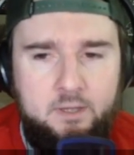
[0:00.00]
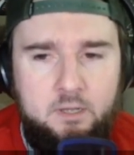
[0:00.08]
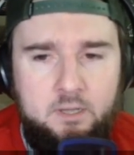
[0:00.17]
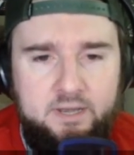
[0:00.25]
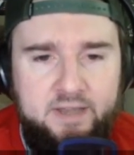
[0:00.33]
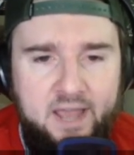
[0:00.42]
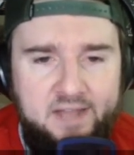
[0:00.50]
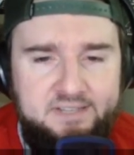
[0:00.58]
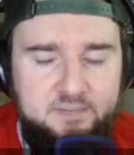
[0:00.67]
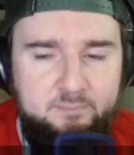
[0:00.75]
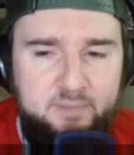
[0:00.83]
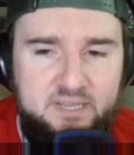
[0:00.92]
Nets
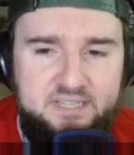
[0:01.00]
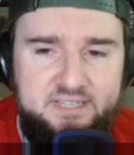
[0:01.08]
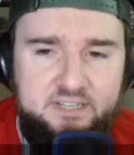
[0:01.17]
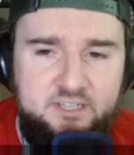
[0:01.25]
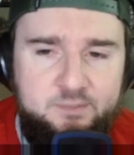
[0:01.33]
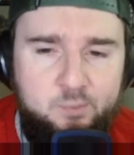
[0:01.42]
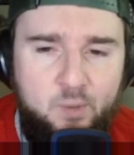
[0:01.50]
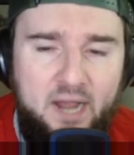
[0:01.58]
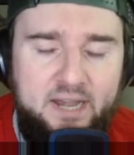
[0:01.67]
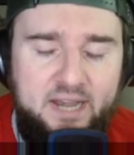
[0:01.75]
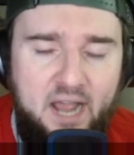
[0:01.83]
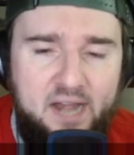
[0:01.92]
and Pistons. We got
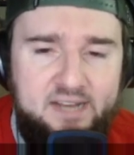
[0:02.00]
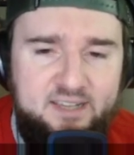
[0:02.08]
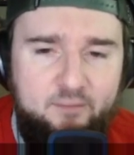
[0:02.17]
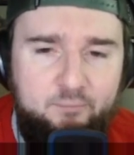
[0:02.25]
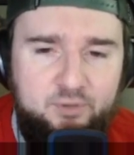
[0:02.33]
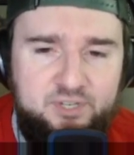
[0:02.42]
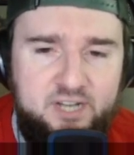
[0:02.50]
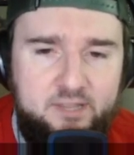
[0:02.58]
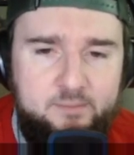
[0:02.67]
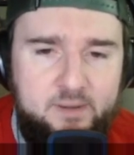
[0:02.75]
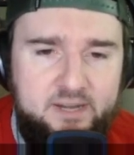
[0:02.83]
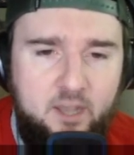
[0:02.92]
97% of the
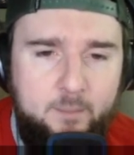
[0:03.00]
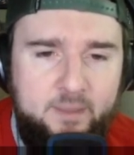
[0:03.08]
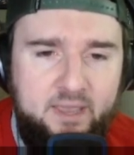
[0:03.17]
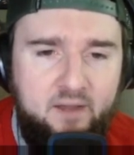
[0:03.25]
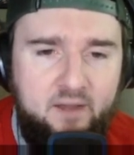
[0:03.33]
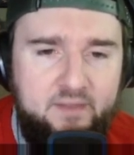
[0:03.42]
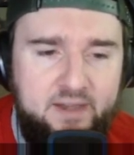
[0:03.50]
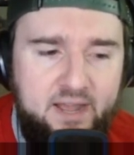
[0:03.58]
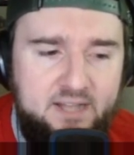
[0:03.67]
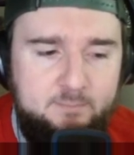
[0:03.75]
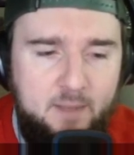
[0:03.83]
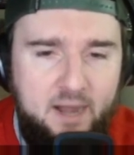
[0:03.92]
money coming in on the
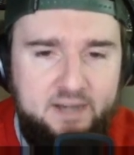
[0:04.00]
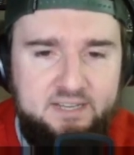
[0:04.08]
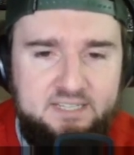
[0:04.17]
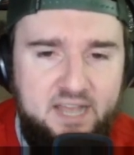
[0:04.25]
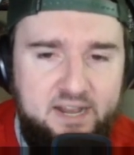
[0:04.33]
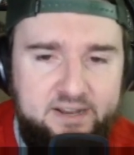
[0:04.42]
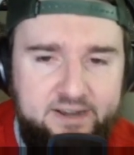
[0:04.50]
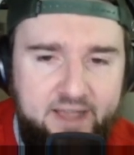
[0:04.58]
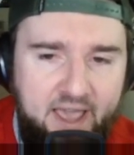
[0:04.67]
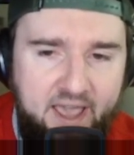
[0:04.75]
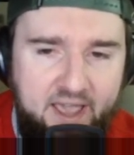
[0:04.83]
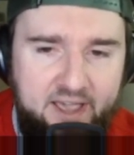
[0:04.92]
Nets, minus
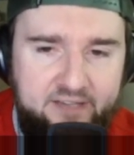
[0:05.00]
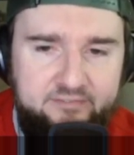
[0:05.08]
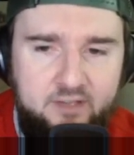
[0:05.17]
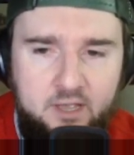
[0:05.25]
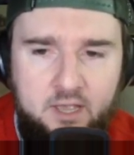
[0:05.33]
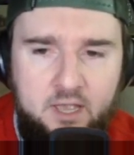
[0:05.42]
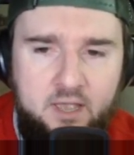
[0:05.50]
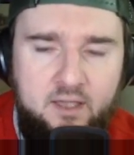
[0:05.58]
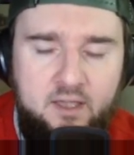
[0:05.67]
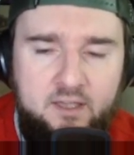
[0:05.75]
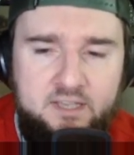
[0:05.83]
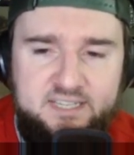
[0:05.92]
10.5.
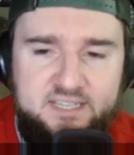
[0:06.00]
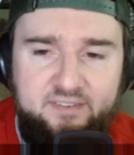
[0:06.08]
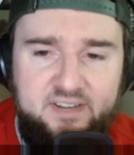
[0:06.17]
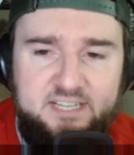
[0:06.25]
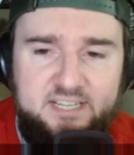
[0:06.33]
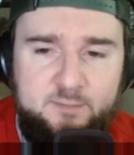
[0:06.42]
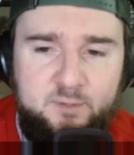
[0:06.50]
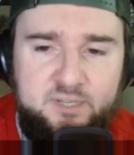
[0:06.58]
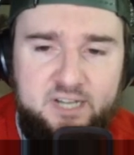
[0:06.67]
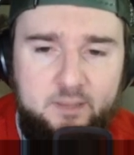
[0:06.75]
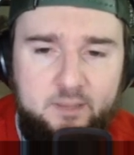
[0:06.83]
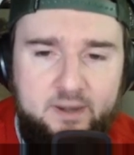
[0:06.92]

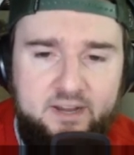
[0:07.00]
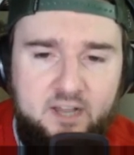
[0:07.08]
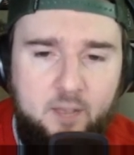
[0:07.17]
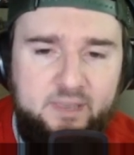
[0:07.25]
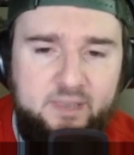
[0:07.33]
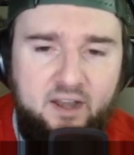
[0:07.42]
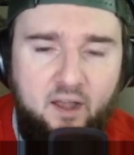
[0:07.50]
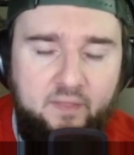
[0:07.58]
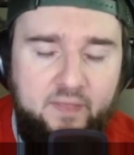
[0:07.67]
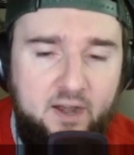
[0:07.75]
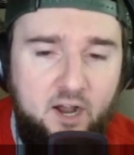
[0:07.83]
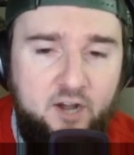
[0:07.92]
76% of the money coming in on
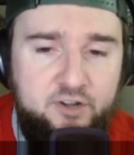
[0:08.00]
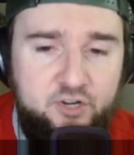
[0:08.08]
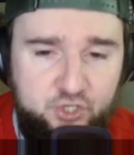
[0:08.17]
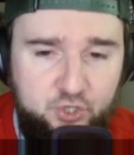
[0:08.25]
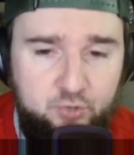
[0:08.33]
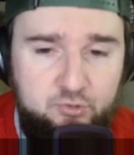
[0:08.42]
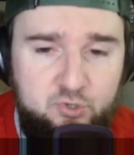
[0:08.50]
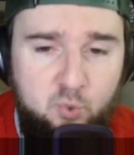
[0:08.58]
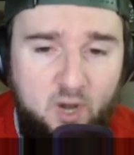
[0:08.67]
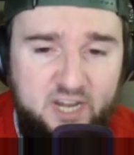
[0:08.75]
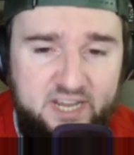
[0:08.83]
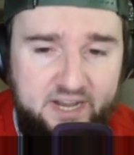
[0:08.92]
that under
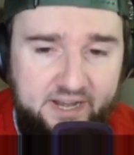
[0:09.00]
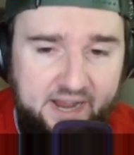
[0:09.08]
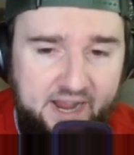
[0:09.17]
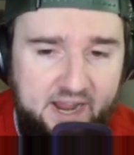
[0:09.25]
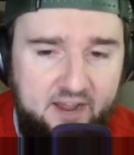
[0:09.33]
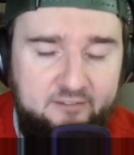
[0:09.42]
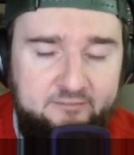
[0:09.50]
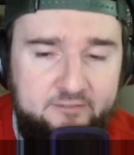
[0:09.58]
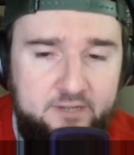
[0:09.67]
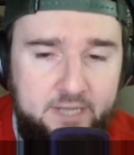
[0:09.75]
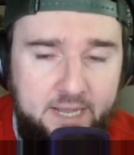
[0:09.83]
220.5.